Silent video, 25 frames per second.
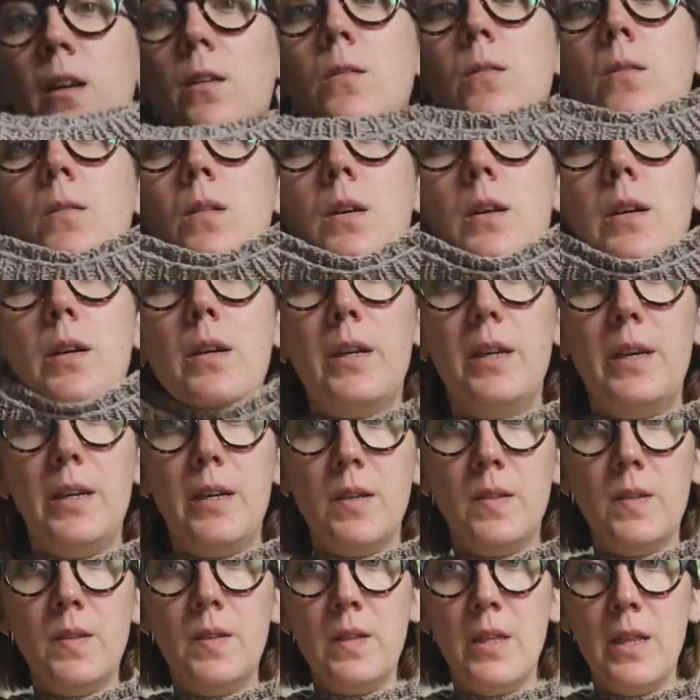now,
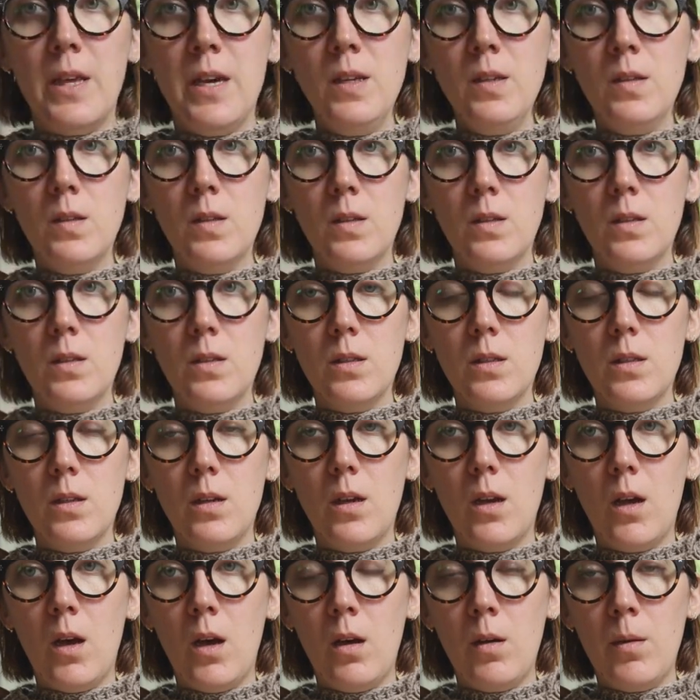is this.
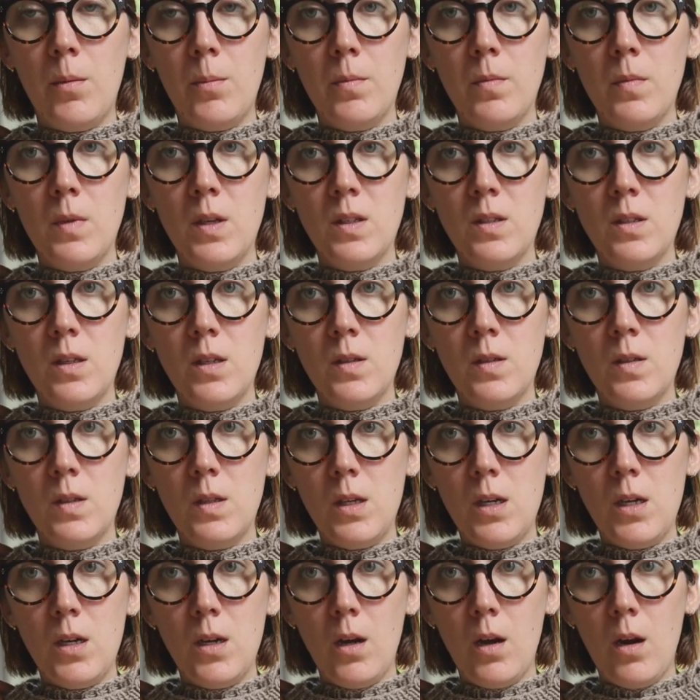Um, this is
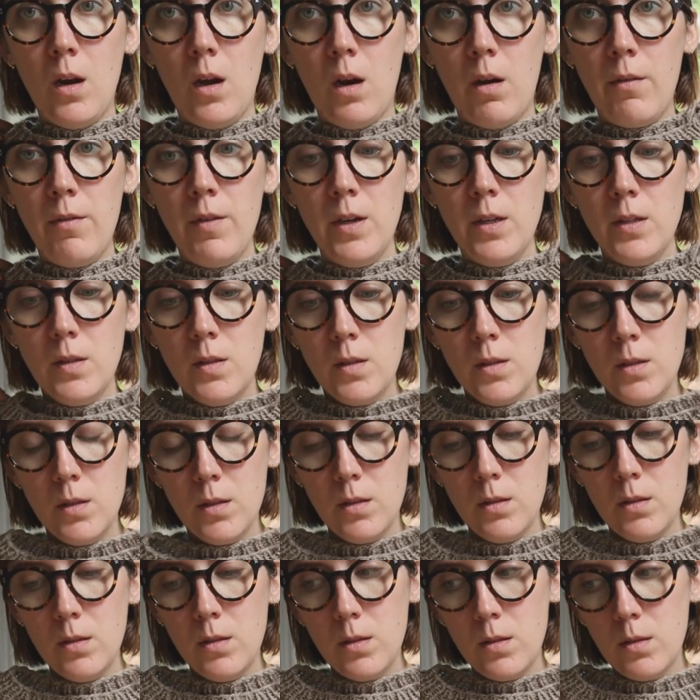the
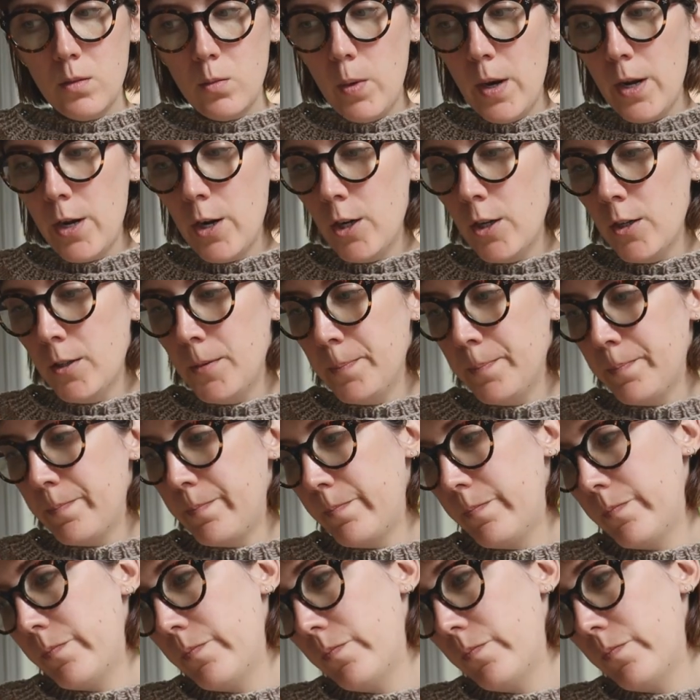Novice Sweater